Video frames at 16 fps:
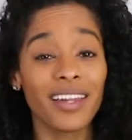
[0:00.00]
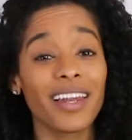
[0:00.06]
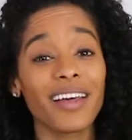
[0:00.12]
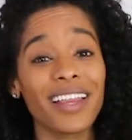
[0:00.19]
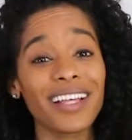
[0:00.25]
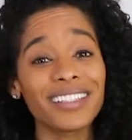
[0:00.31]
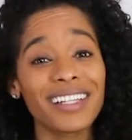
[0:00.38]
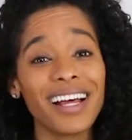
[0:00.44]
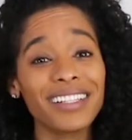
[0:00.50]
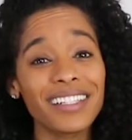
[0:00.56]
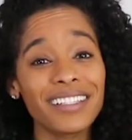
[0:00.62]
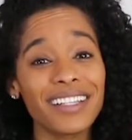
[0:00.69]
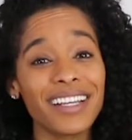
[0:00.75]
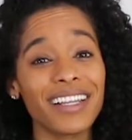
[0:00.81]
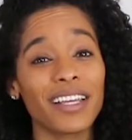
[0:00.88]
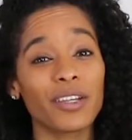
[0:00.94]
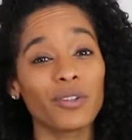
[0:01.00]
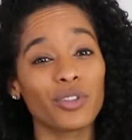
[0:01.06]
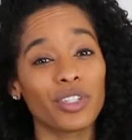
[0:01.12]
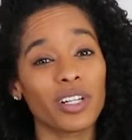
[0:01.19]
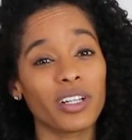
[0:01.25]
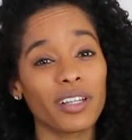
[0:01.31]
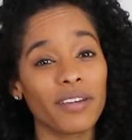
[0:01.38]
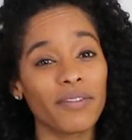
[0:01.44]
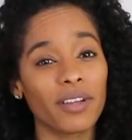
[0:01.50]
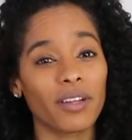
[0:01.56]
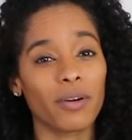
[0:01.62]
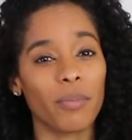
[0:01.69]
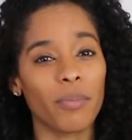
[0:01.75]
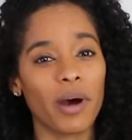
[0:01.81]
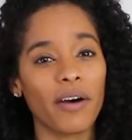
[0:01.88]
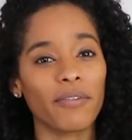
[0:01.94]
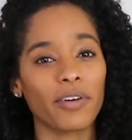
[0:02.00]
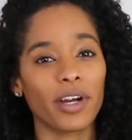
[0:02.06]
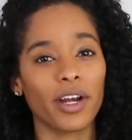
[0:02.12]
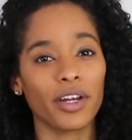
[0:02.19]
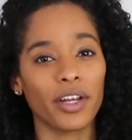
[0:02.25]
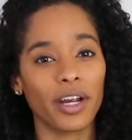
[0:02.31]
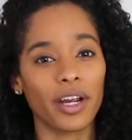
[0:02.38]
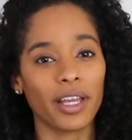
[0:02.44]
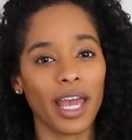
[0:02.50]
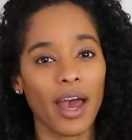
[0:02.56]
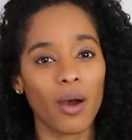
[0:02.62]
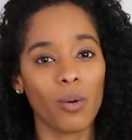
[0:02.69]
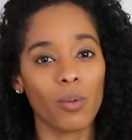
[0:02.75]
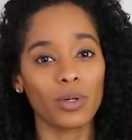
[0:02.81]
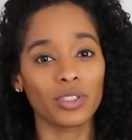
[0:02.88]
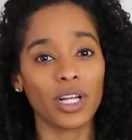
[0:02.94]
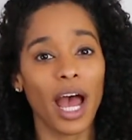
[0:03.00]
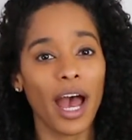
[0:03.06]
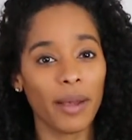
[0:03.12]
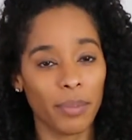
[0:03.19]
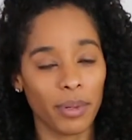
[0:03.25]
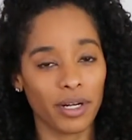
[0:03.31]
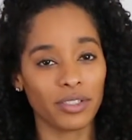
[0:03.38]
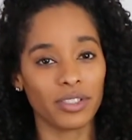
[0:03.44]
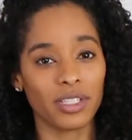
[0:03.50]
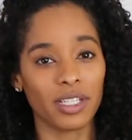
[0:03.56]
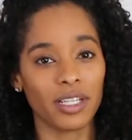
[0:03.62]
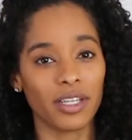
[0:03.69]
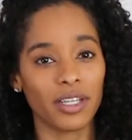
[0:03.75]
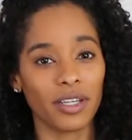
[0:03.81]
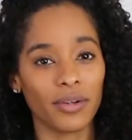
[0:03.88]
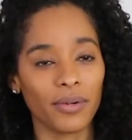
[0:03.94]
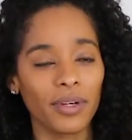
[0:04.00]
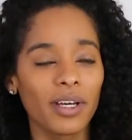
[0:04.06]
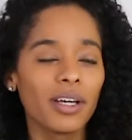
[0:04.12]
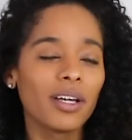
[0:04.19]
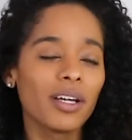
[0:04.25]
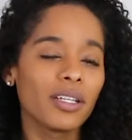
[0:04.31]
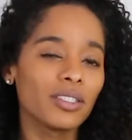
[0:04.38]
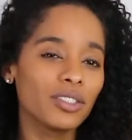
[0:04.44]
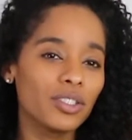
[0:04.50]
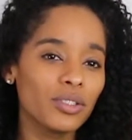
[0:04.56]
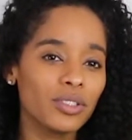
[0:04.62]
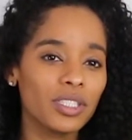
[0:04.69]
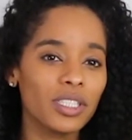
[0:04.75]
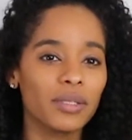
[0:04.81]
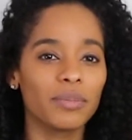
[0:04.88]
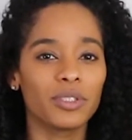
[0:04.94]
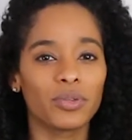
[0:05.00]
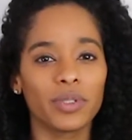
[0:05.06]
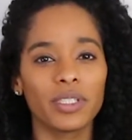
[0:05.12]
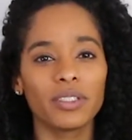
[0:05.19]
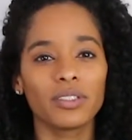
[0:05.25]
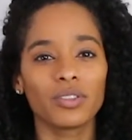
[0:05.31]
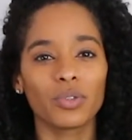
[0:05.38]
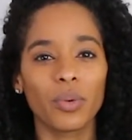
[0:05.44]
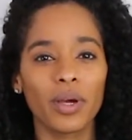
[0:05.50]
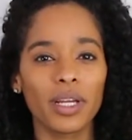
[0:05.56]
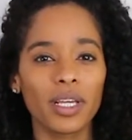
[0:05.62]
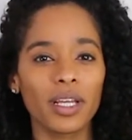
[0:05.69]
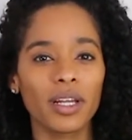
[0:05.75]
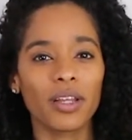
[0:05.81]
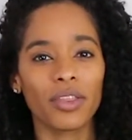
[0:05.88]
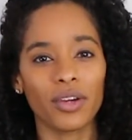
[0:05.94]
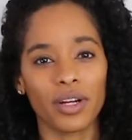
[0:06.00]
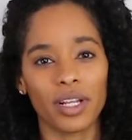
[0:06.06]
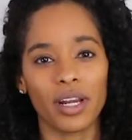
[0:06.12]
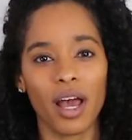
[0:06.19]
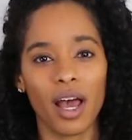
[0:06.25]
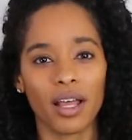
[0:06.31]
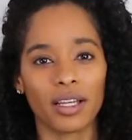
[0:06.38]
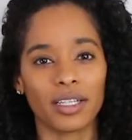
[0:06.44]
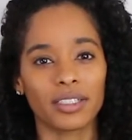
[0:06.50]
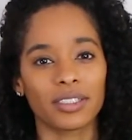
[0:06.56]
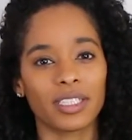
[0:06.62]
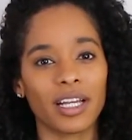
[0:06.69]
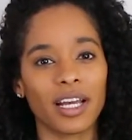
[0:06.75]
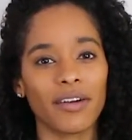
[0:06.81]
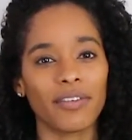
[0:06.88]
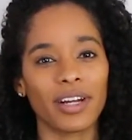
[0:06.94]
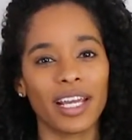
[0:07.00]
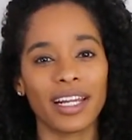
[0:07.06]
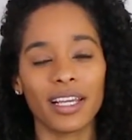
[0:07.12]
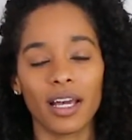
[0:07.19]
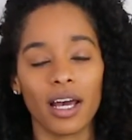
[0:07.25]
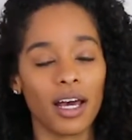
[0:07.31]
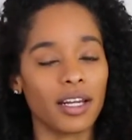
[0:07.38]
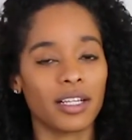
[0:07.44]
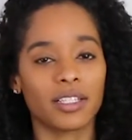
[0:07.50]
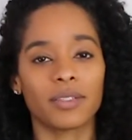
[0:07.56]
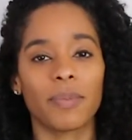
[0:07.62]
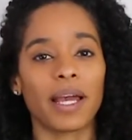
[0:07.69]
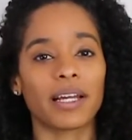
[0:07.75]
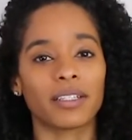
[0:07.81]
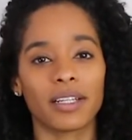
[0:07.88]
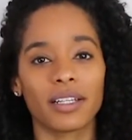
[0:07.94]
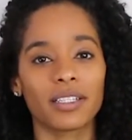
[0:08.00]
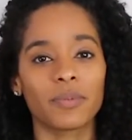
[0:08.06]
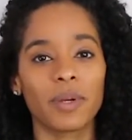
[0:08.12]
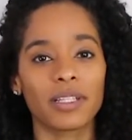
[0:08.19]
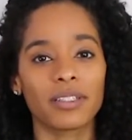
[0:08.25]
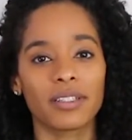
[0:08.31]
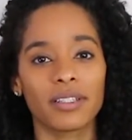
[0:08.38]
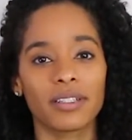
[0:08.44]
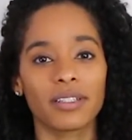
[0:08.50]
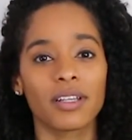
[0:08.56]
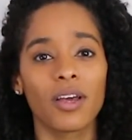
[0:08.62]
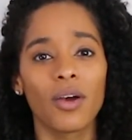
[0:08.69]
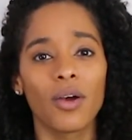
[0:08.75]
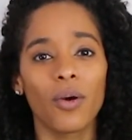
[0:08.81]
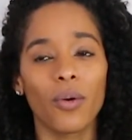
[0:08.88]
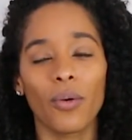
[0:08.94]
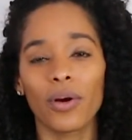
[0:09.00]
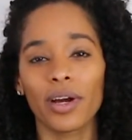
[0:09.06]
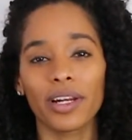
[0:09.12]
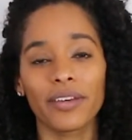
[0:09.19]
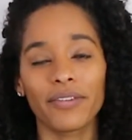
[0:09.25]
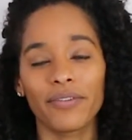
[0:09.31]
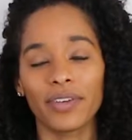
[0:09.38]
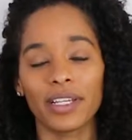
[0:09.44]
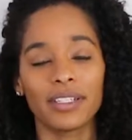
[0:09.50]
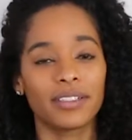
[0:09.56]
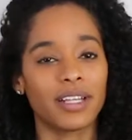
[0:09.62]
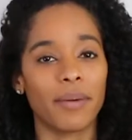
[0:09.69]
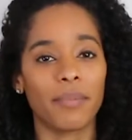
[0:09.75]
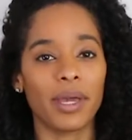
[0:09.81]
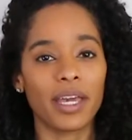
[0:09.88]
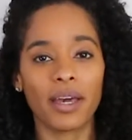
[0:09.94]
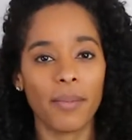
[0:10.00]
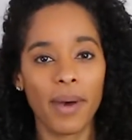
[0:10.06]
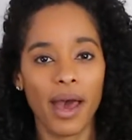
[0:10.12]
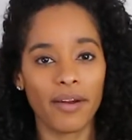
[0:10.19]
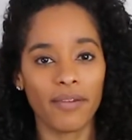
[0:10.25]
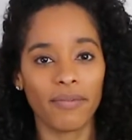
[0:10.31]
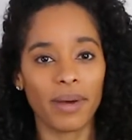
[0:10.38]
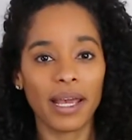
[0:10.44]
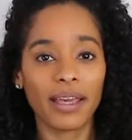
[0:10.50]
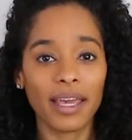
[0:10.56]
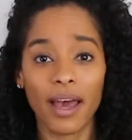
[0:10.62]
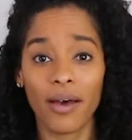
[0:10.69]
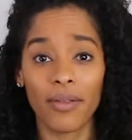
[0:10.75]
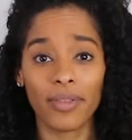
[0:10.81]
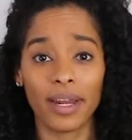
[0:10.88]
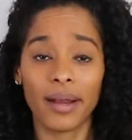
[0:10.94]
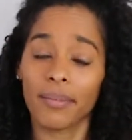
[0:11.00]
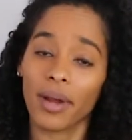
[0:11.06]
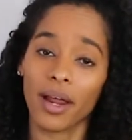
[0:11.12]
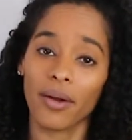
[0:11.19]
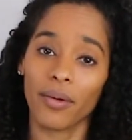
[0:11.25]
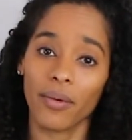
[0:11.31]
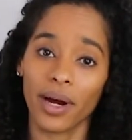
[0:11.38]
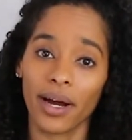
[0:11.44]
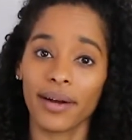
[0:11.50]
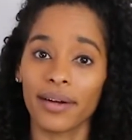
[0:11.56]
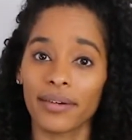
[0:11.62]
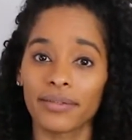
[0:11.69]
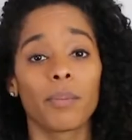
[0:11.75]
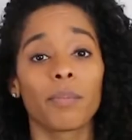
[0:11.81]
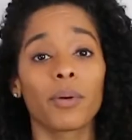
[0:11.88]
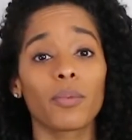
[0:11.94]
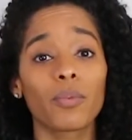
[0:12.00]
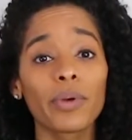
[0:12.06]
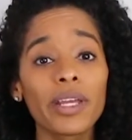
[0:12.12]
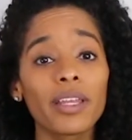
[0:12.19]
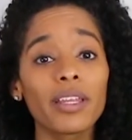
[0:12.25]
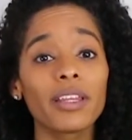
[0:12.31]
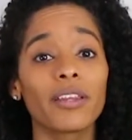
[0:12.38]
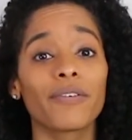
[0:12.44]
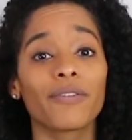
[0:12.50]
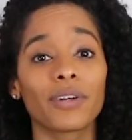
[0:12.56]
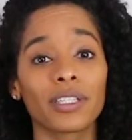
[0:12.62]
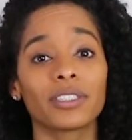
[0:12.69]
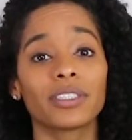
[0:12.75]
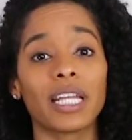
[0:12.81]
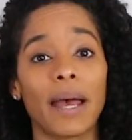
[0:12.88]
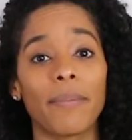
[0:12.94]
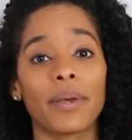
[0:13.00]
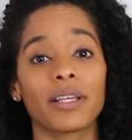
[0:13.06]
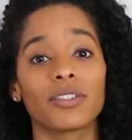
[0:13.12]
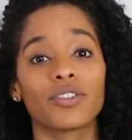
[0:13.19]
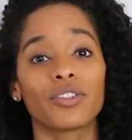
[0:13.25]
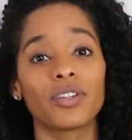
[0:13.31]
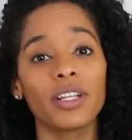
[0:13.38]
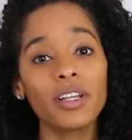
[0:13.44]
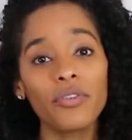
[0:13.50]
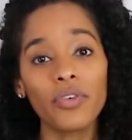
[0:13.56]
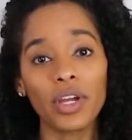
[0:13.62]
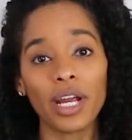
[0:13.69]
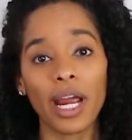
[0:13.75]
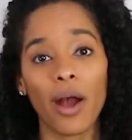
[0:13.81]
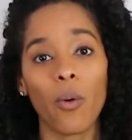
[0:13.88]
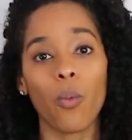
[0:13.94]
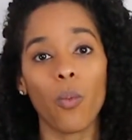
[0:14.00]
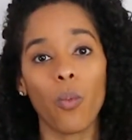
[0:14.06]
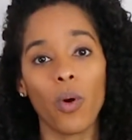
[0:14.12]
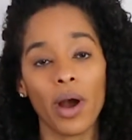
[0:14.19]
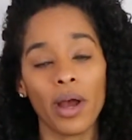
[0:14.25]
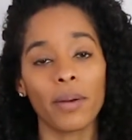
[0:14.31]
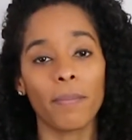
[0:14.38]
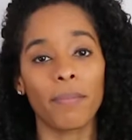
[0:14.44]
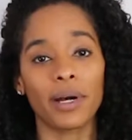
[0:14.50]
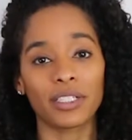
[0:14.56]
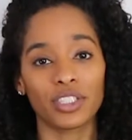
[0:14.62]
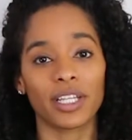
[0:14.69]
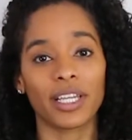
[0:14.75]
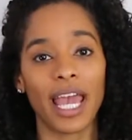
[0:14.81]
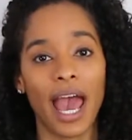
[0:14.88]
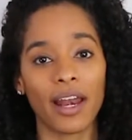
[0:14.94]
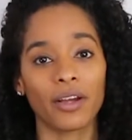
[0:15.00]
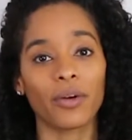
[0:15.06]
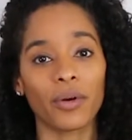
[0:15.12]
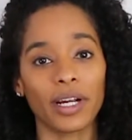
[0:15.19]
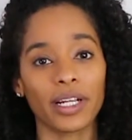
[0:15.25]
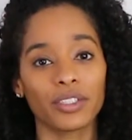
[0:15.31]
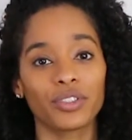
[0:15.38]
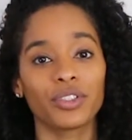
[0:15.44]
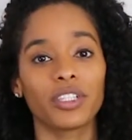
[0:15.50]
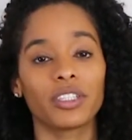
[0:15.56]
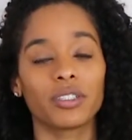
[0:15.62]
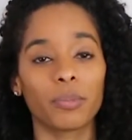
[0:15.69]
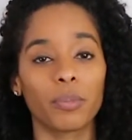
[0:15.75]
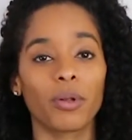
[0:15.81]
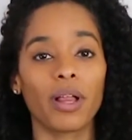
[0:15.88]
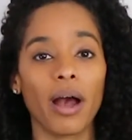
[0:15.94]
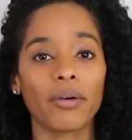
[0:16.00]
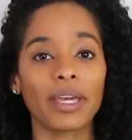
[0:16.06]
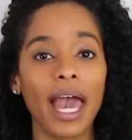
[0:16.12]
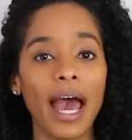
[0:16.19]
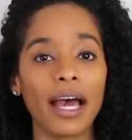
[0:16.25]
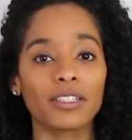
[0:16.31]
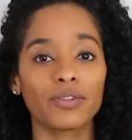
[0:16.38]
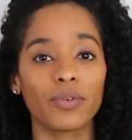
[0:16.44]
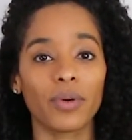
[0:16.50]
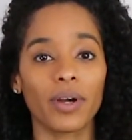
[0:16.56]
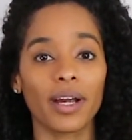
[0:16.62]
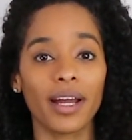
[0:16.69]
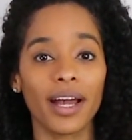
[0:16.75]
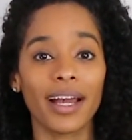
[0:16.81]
Now that's not to say that you shouldn't leave a little buffer in your account, which I personally do. Usually between $20 to $30 to cover any unexpected expenses or any fees that may come out of my account that I'm not aware of. But really the first step is you need to figure out what budget categories you need to pull out cash for.